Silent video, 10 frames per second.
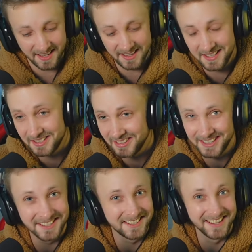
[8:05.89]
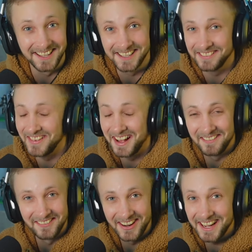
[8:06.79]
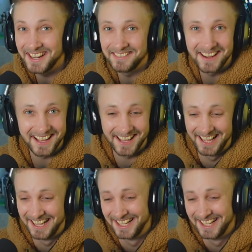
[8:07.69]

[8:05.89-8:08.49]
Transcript: Yeah, he started singing, man, right away.